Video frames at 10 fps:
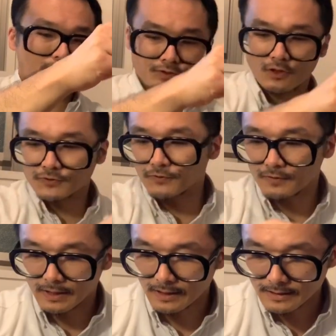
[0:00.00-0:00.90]
is also
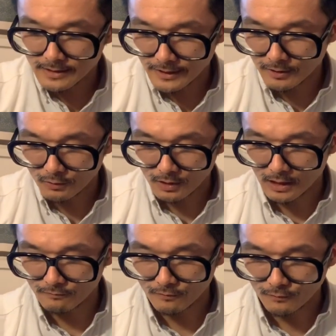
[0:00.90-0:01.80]
the lenticular
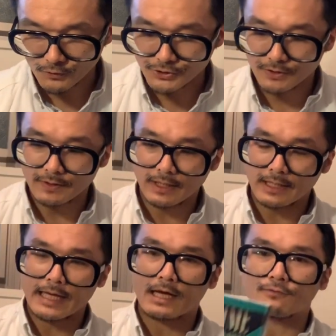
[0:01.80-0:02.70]
cover version that I
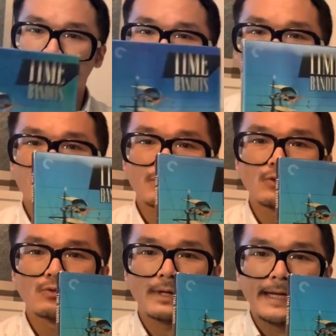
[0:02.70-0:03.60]
have for the
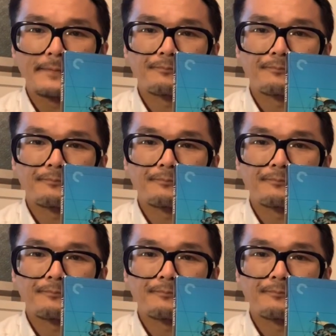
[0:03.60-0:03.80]
Blu-ray.